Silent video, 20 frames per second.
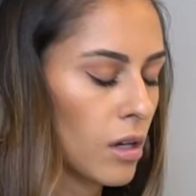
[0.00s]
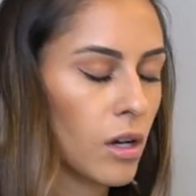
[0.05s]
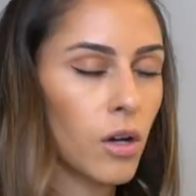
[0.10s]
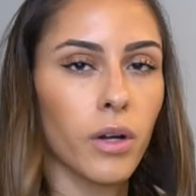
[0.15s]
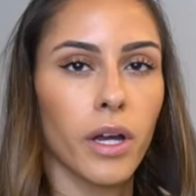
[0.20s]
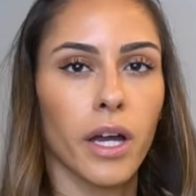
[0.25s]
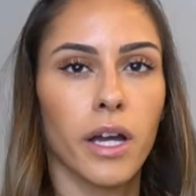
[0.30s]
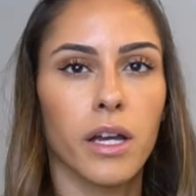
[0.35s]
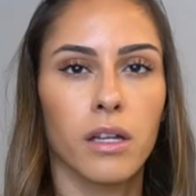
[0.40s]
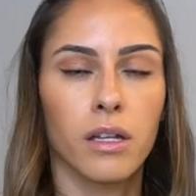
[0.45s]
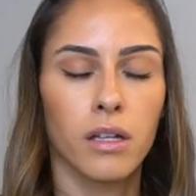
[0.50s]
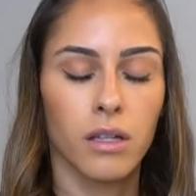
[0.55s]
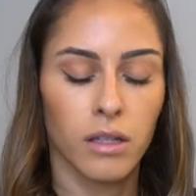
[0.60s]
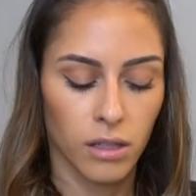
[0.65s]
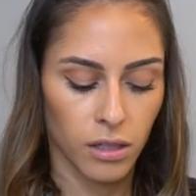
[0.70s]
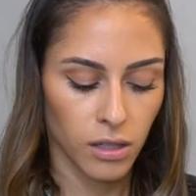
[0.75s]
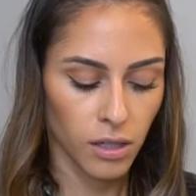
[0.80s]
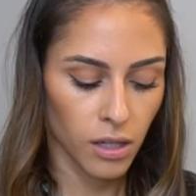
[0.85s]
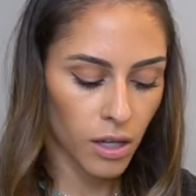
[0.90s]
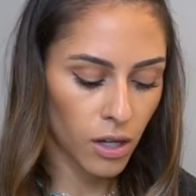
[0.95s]
Okay,
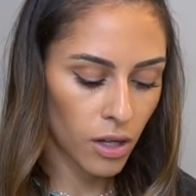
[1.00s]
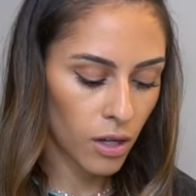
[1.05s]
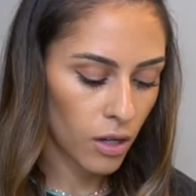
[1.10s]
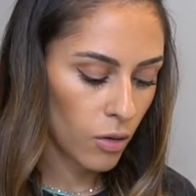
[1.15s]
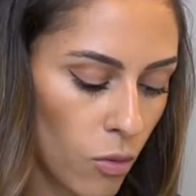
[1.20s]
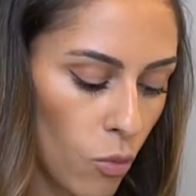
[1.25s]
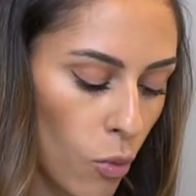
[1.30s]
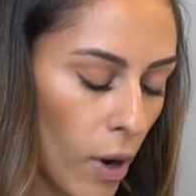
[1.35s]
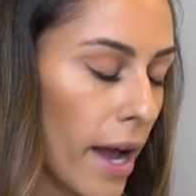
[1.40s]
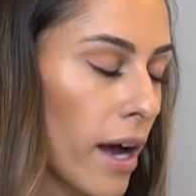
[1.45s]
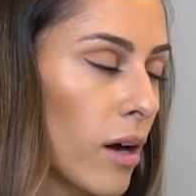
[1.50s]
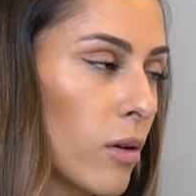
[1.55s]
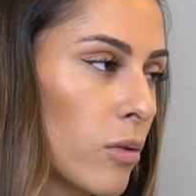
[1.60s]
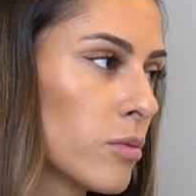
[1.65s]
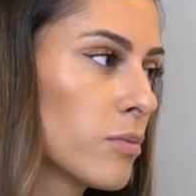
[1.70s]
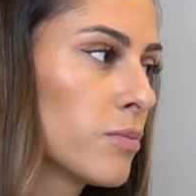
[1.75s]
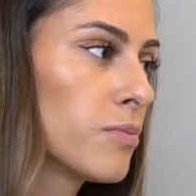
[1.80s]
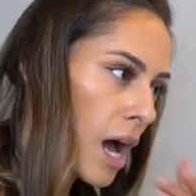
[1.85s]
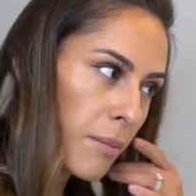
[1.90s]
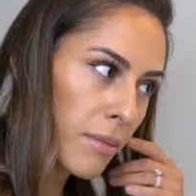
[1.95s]
wow.
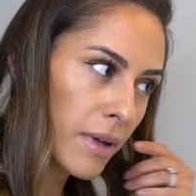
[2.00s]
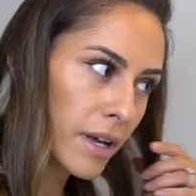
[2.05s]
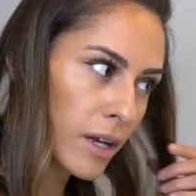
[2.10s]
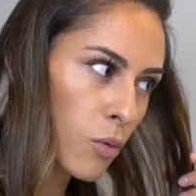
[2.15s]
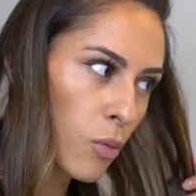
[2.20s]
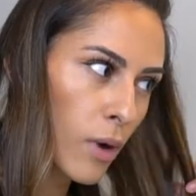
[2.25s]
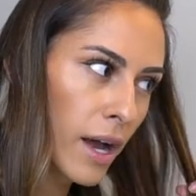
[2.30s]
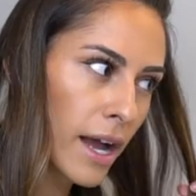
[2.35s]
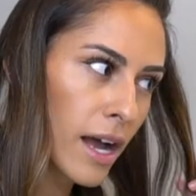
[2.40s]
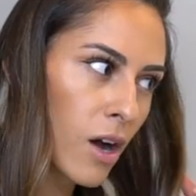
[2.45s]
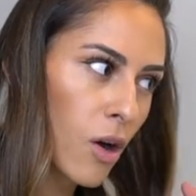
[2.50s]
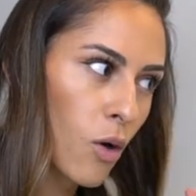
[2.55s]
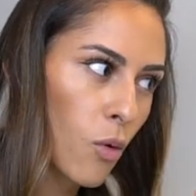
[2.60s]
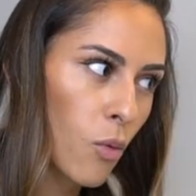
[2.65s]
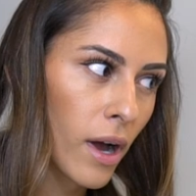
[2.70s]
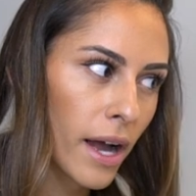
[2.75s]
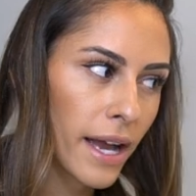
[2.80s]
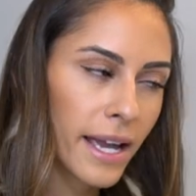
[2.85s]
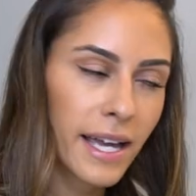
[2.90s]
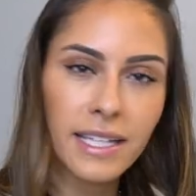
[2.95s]
I'm like, wow,
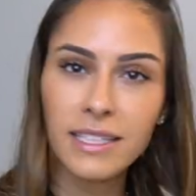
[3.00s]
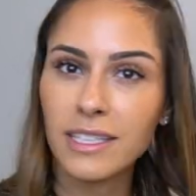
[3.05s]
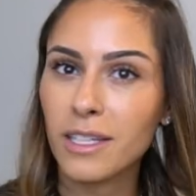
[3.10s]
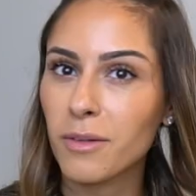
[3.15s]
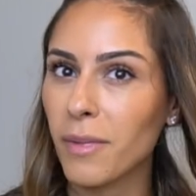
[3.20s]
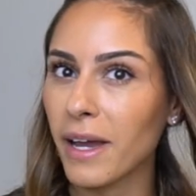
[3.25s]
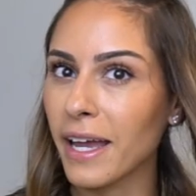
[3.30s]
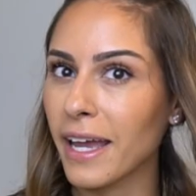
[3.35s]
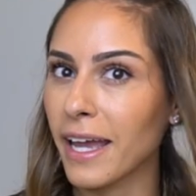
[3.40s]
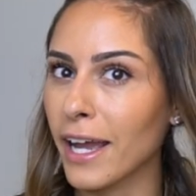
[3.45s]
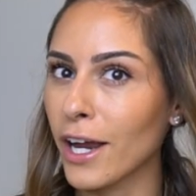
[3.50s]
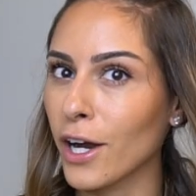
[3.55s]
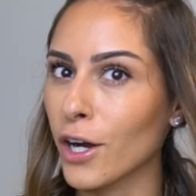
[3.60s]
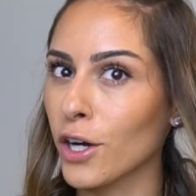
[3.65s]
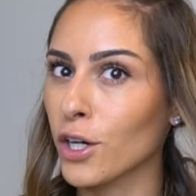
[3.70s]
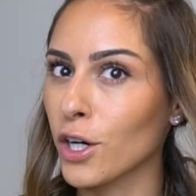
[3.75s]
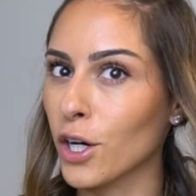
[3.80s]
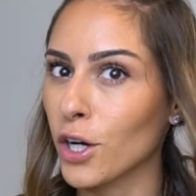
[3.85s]
why isn't my hair